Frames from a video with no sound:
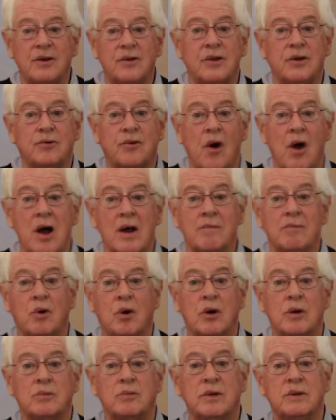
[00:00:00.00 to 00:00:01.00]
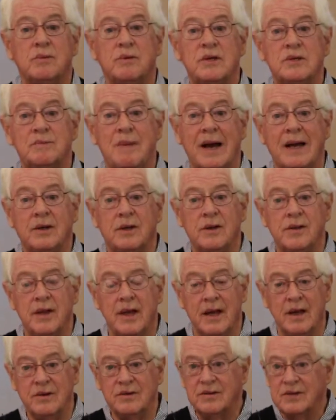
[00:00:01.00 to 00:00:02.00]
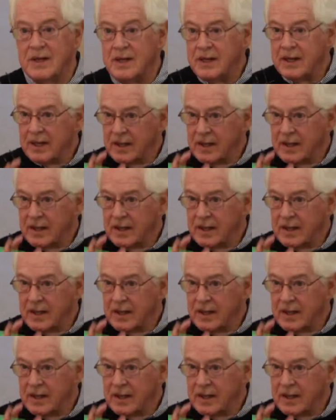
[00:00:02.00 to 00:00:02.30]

to the drawing board with respect to this.